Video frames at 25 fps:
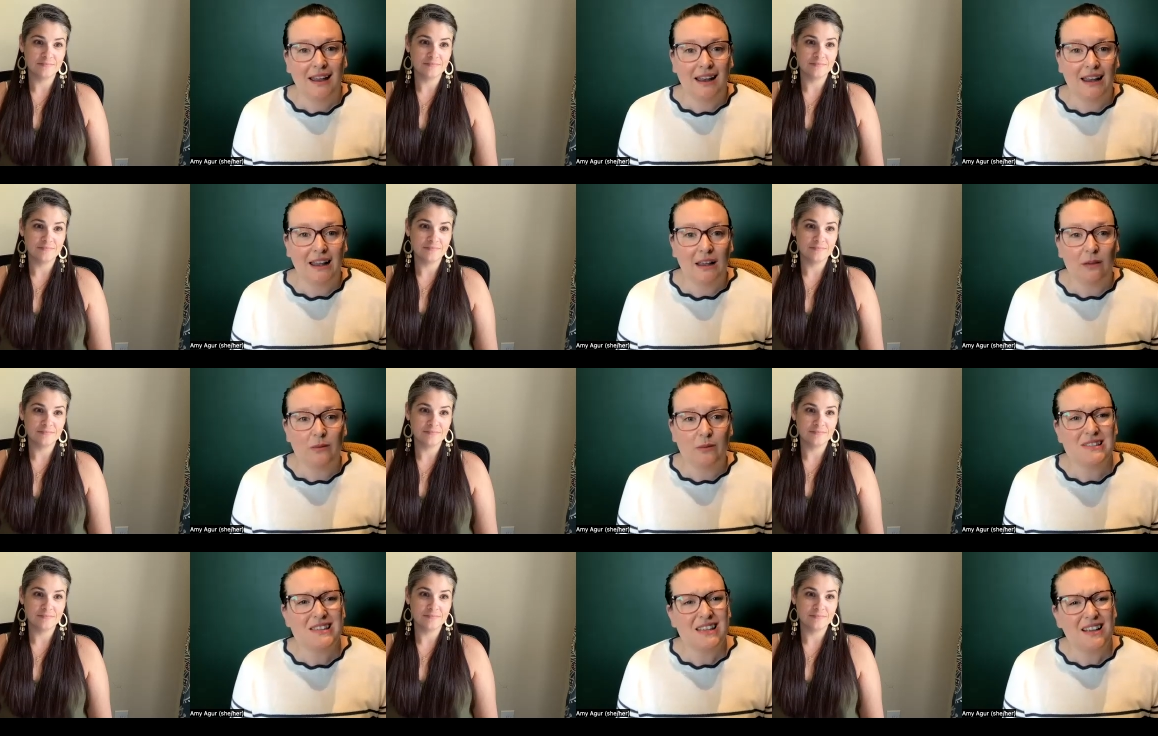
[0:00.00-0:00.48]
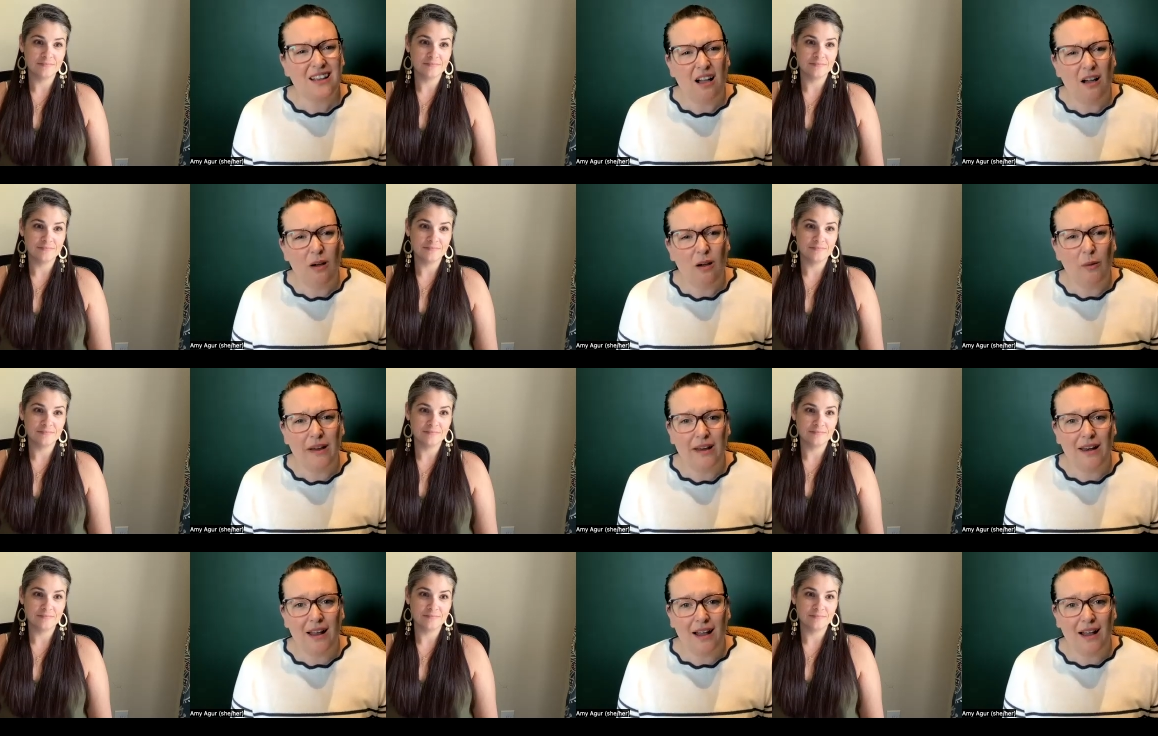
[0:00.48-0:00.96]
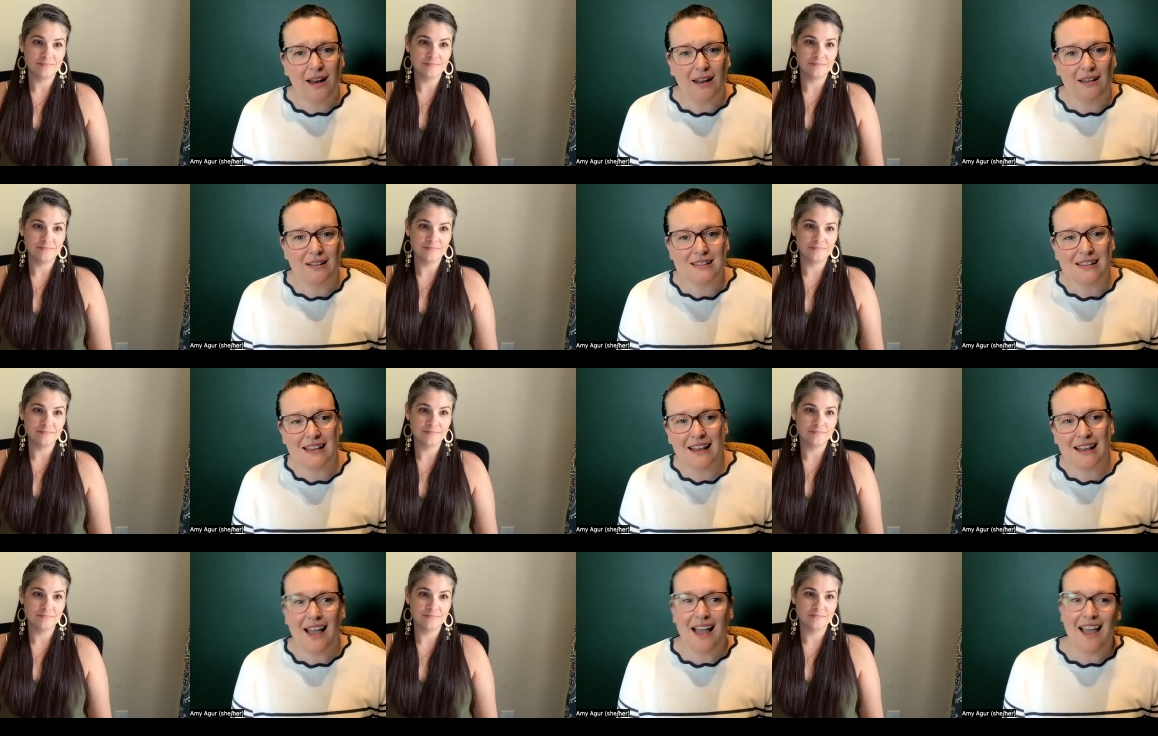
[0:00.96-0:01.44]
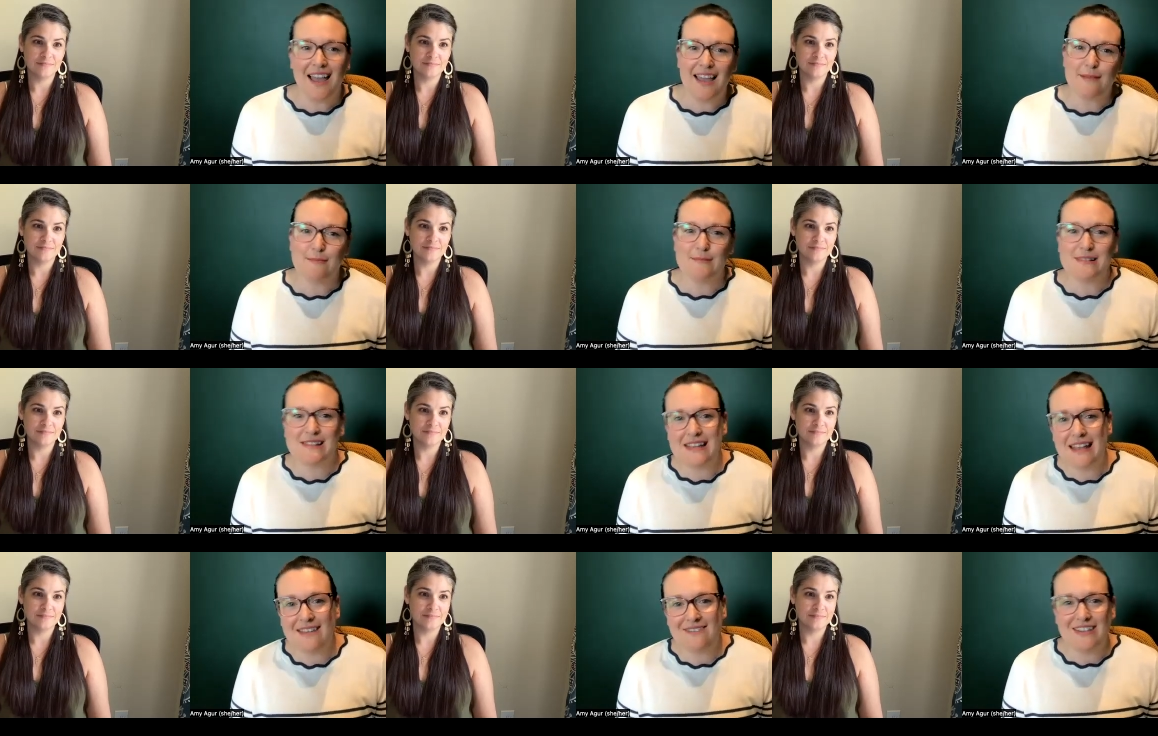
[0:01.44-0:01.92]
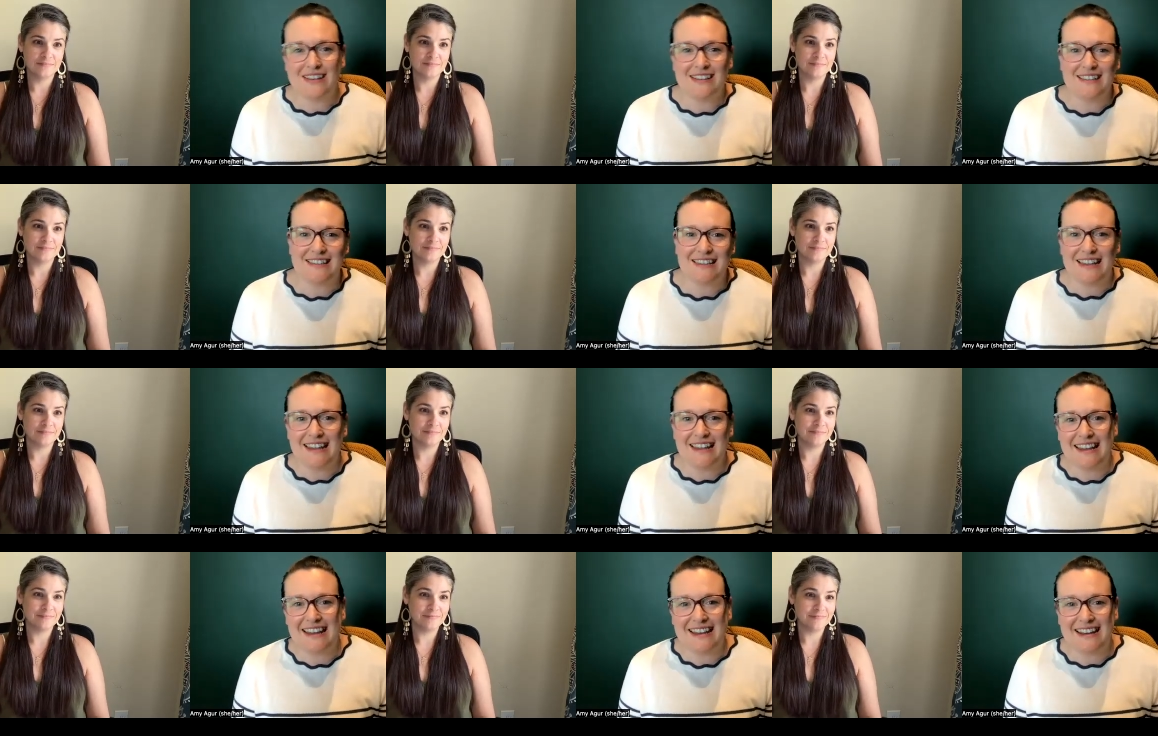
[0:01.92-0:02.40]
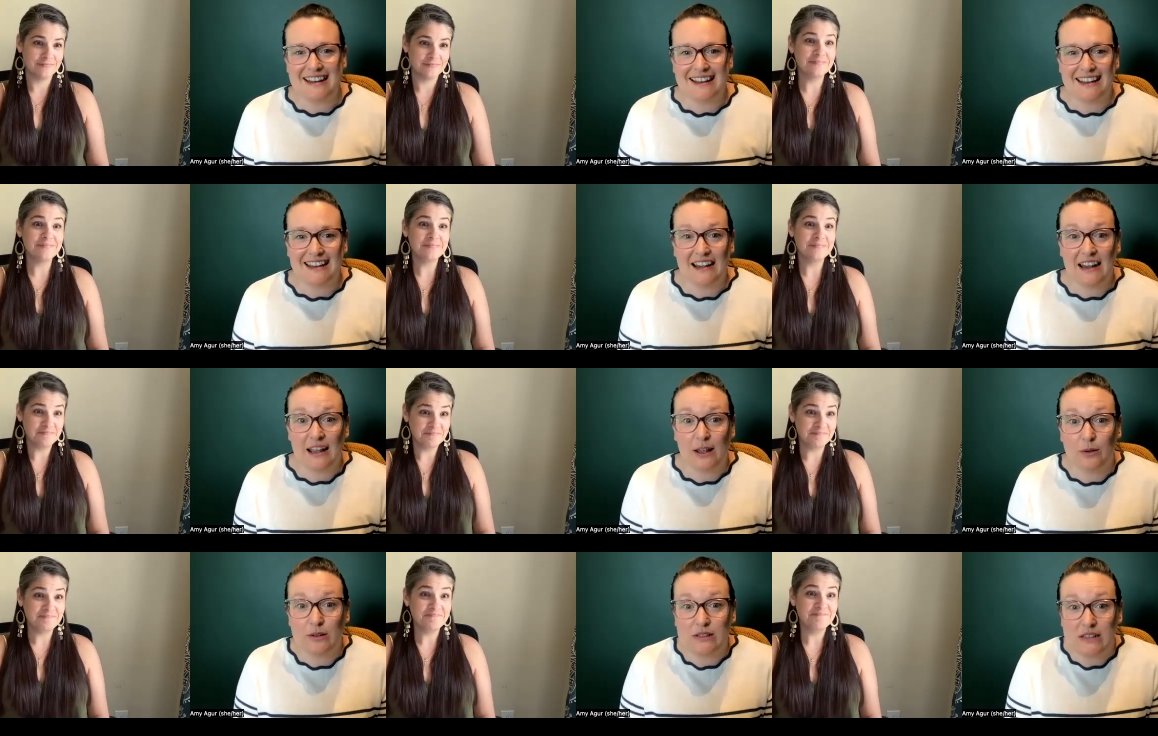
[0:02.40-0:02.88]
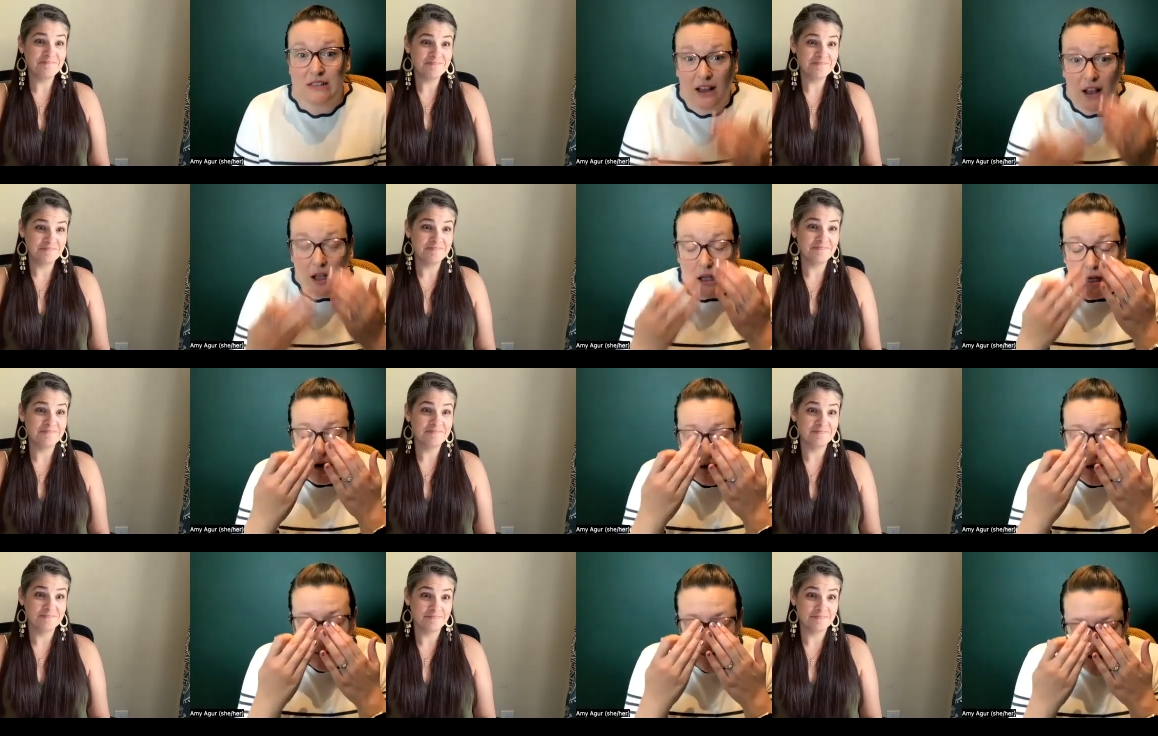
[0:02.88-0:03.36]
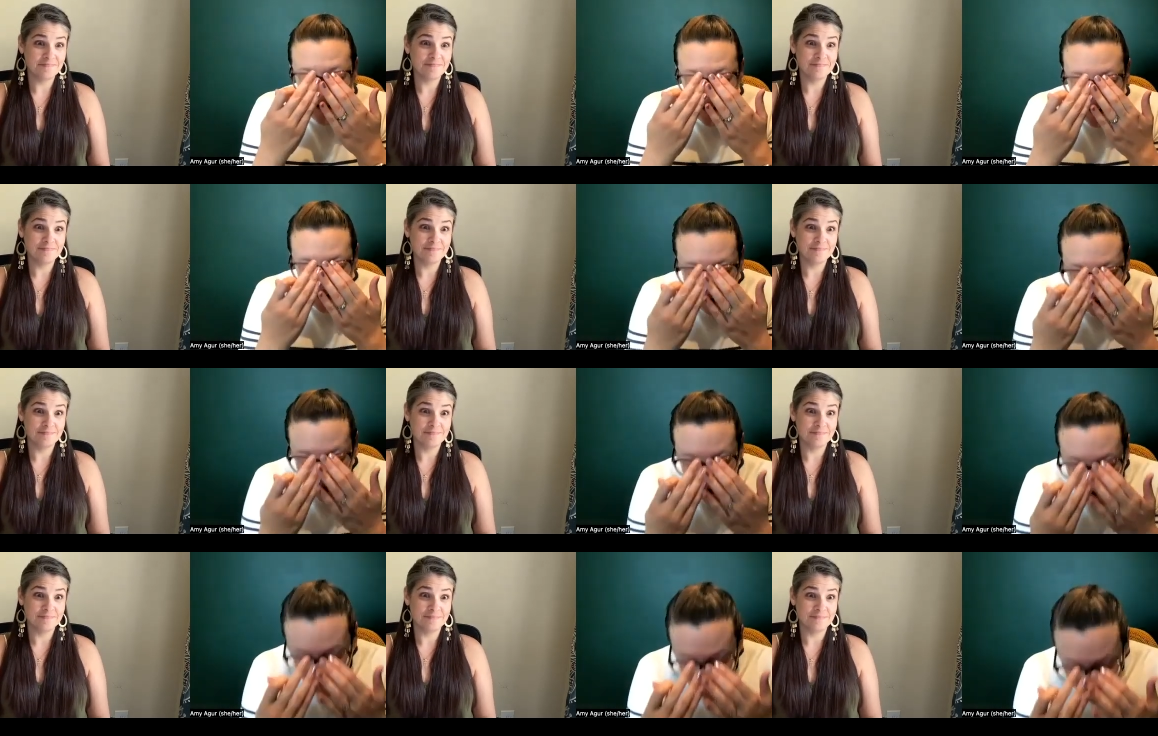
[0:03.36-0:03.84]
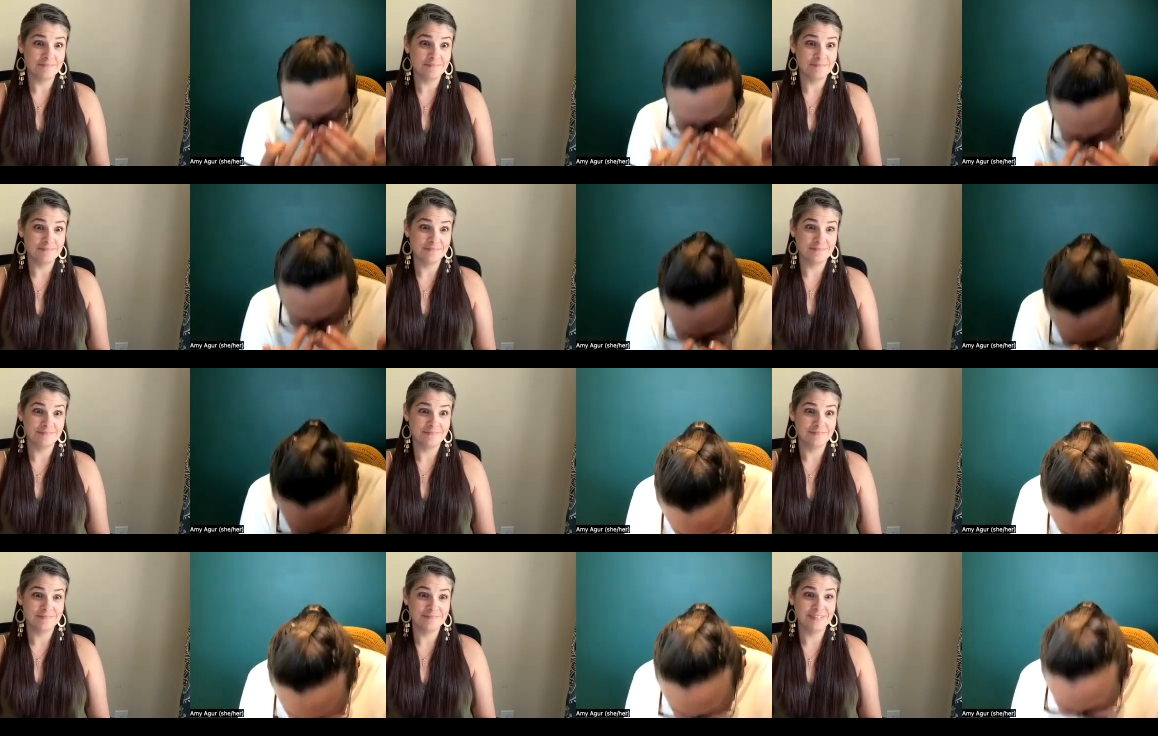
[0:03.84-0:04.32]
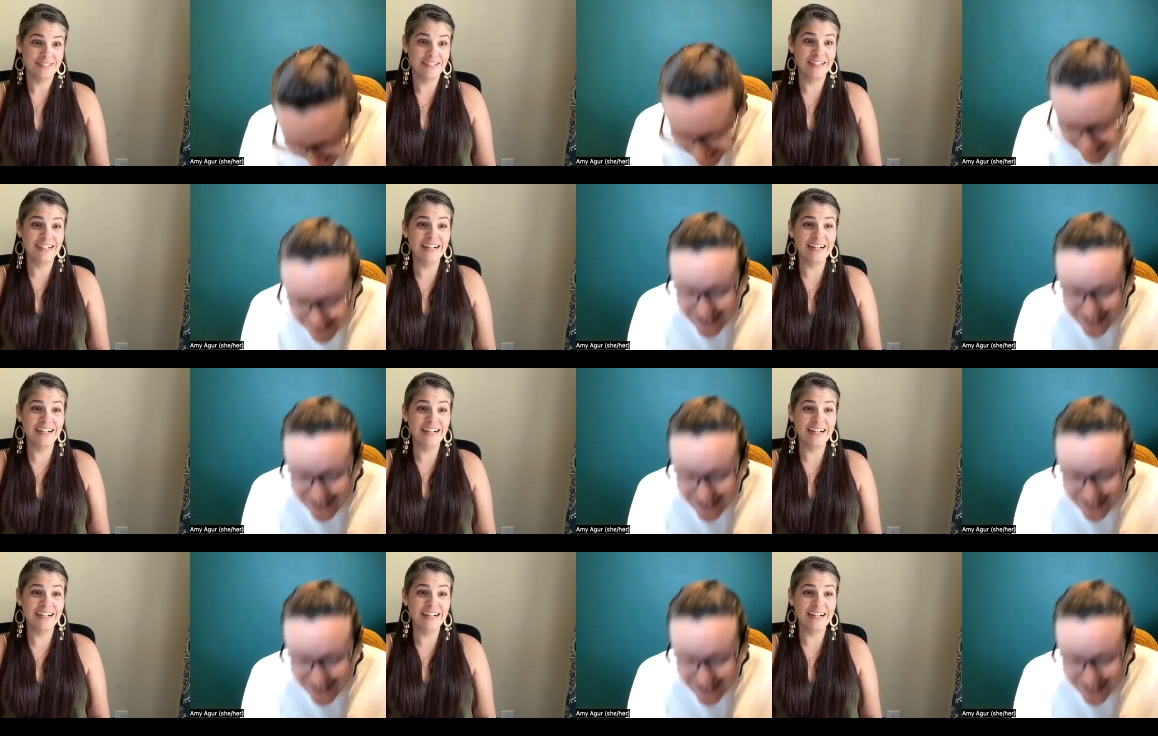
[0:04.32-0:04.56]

Speaker 1: And he was like, oh, why not? I was like, I'm 17. And he was like, oh my God,